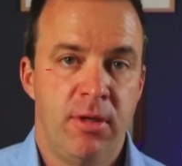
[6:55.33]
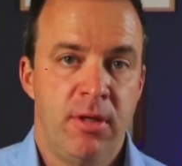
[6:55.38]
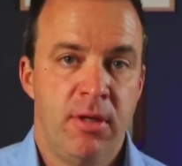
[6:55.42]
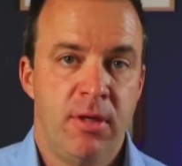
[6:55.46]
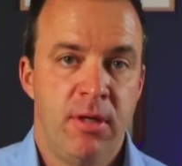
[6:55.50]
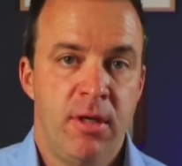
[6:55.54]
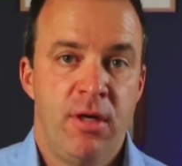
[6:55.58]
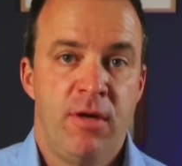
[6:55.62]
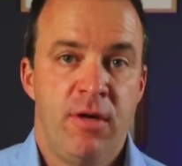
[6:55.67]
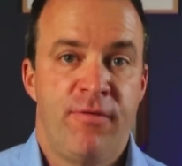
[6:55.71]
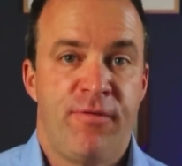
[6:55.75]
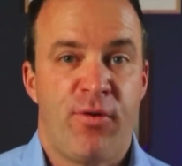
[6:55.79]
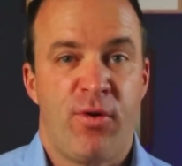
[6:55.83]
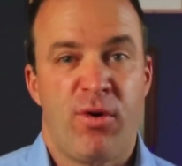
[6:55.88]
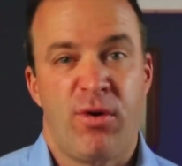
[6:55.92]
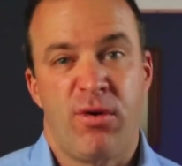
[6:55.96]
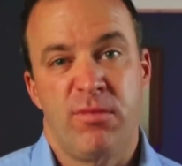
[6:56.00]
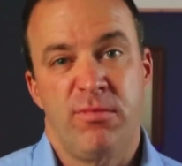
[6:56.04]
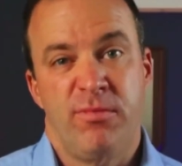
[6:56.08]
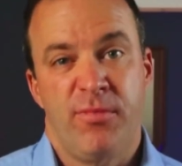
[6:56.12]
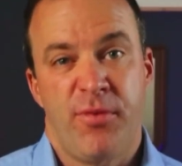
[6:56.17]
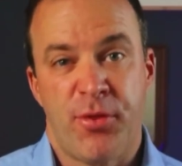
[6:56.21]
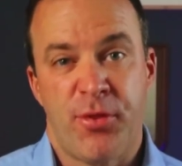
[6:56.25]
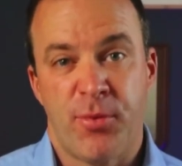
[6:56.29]
for
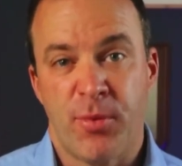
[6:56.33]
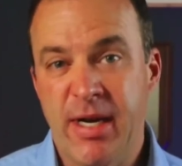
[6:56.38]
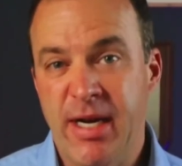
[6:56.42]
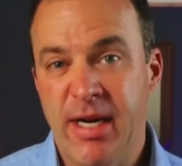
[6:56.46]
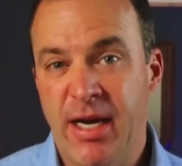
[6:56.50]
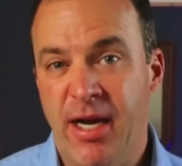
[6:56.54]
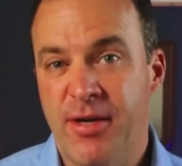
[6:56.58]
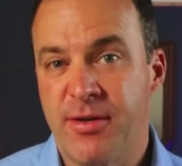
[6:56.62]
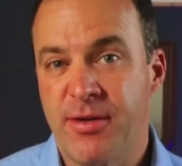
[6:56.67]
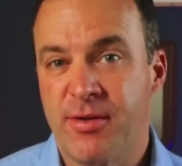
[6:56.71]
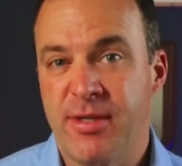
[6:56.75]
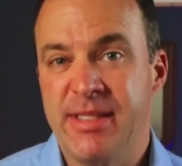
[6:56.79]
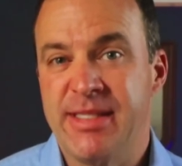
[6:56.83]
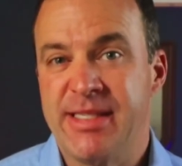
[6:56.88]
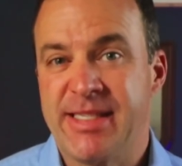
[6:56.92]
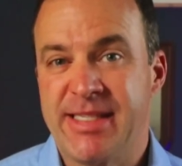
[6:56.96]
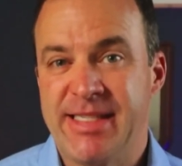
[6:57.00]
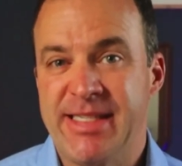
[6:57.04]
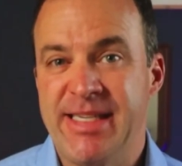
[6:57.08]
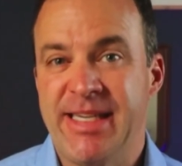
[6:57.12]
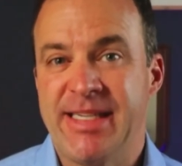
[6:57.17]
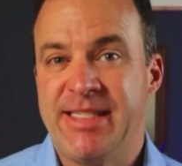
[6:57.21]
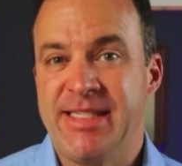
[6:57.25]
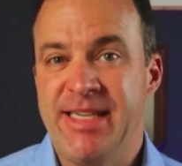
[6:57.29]

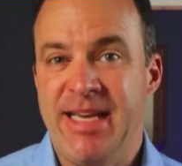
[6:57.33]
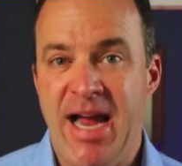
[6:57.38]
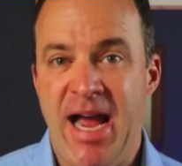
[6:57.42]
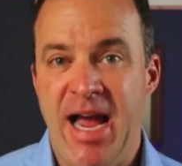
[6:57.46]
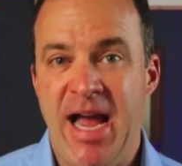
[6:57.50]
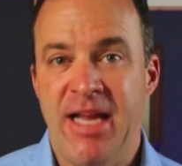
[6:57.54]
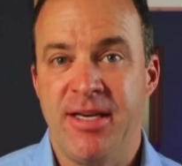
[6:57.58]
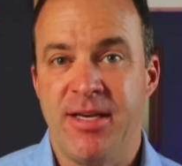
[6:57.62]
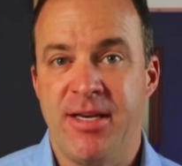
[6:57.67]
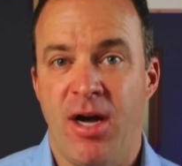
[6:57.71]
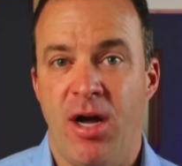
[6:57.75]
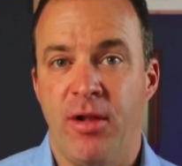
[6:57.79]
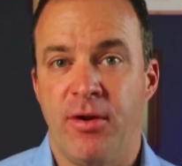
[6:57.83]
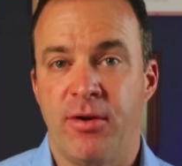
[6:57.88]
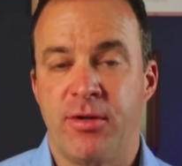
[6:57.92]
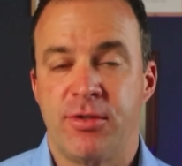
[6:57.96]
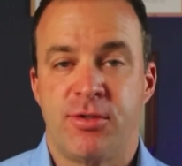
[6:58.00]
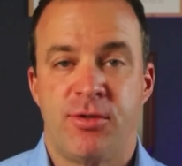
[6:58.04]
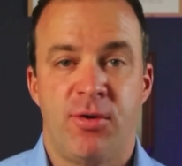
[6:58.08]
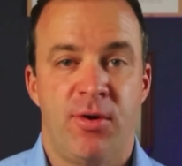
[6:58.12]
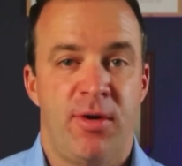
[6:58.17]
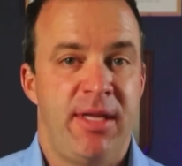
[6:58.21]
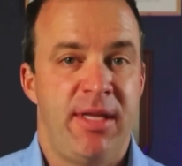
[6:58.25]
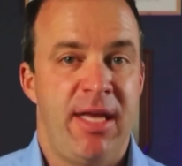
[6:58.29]
$369
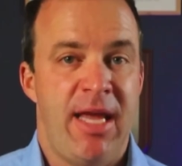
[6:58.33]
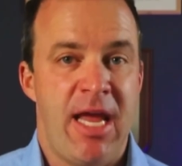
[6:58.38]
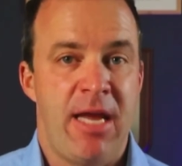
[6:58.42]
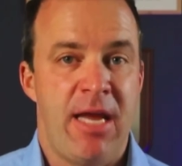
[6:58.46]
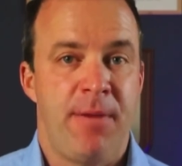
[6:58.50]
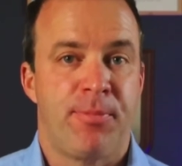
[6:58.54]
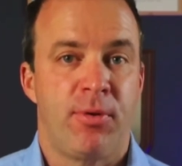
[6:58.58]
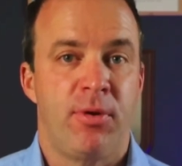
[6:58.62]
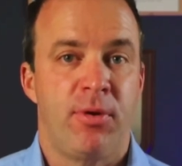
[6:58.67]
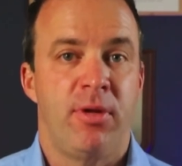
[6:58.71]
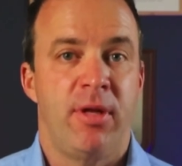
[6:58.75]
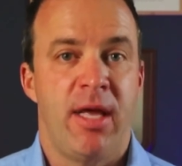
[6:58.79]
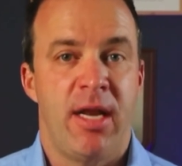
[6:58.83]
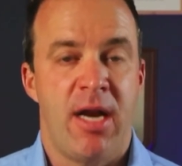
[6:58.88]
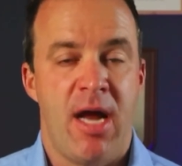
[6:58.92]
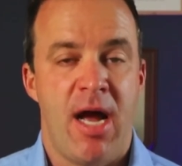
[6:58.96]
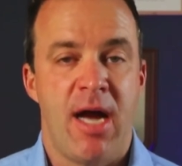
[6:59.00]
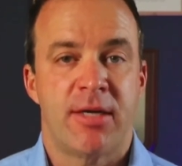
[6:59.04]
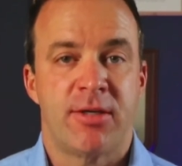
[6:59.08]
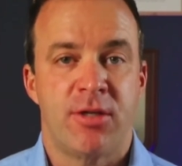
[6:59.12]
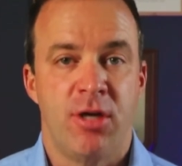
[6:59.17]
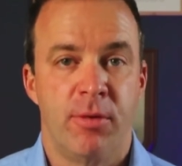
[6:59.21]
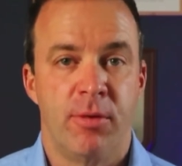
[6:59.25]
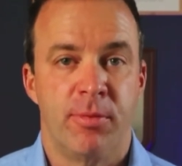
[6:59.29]
during the April and
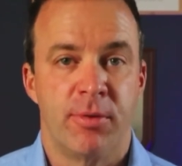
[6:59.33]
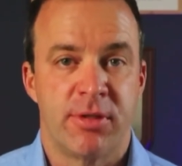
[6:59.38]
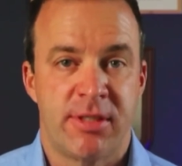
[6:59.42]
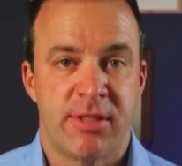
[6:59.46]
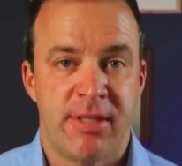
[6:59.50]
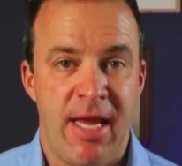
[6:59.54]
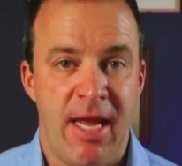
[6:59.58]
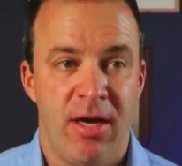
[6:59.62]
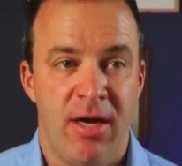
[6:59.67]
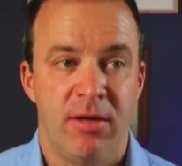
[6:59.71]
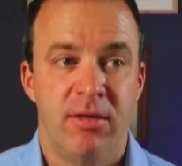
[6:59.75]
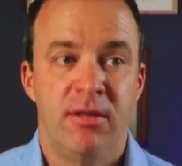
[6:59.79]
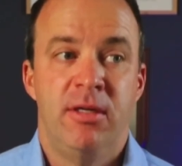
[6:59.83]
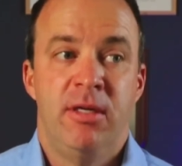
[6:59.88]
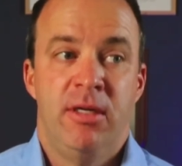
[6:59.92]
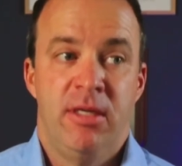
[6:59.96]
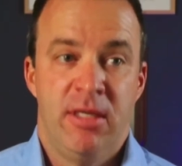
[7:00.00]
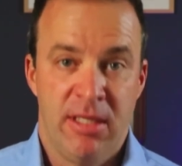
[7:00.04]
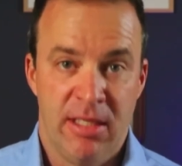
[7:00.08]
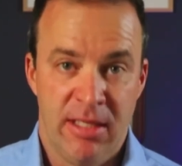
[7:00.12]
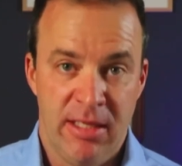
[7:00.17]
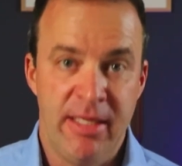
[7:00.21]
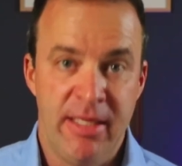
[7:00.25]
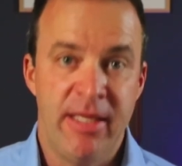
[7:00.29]
October sale.
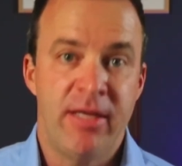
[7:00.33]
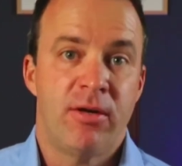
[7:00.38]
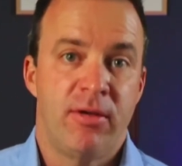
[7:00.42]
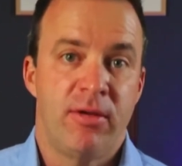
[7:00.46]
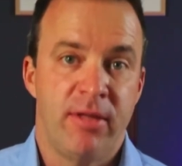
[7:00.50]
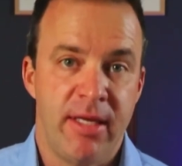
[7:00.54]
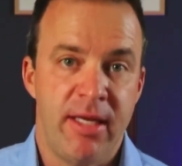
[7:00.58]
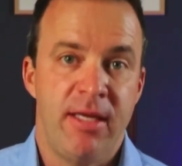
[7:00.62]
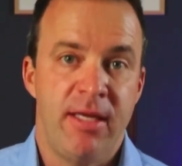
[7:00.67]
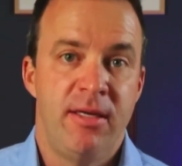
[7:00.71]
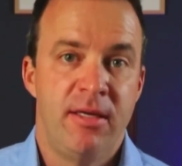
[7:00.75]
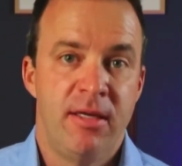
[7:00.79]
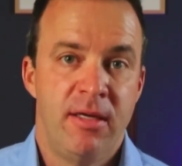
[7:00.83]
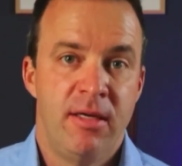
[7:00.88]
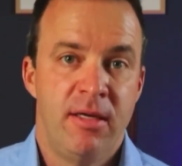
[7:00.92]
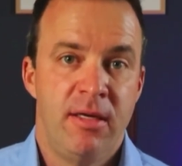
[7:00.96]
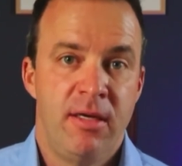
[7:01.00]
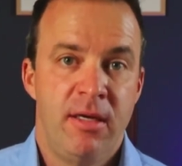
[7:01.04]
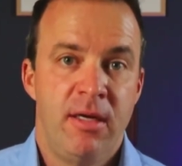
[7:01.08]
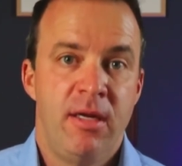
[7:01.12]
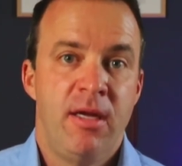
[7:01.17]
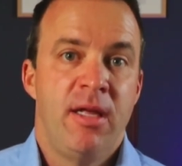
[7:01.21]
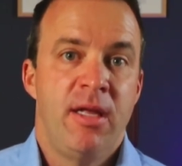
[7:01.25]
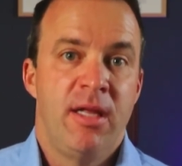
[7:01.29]
Literally
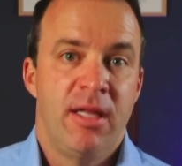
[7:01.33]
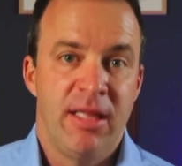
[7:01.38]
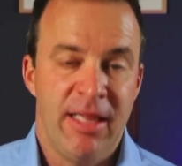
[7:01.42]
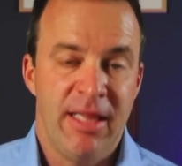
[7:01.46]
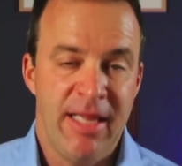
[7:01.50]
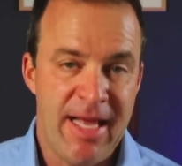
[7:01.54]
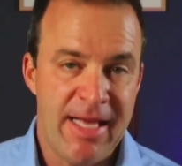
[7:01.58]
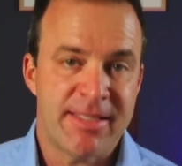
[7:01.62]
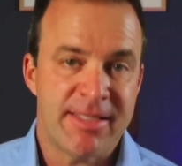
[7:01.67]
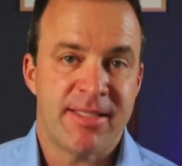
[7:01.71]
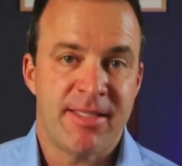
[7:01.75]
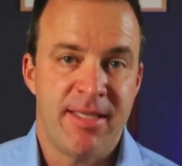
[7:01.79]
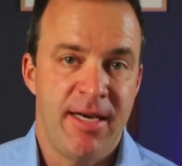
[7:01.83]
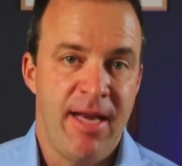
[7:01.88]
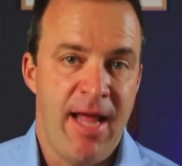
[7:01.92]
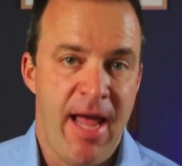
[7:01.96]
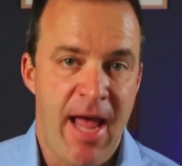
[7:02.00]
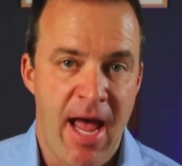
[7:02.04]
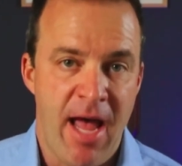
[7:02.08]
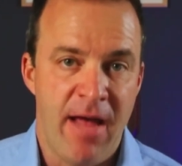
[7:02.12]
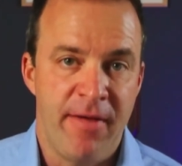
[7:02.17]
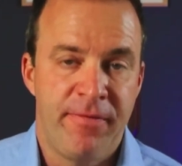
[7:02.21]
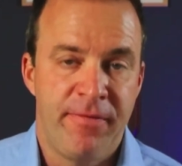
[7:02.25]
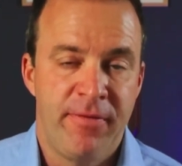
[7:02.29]
less than
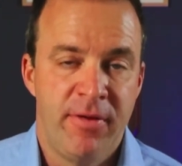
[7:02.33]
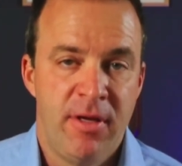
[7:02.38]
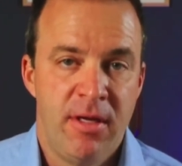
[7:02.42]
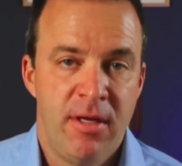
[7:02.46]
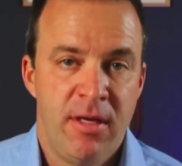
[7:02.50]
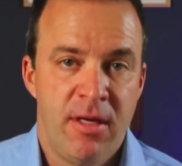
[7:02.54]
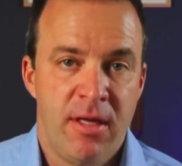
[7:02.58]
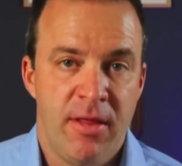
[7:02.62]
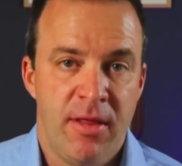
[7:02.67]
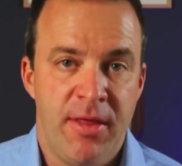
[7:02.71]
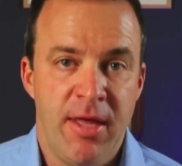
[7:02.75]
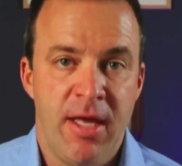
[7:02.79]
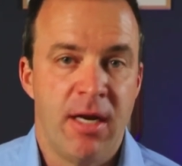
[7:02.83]
half than a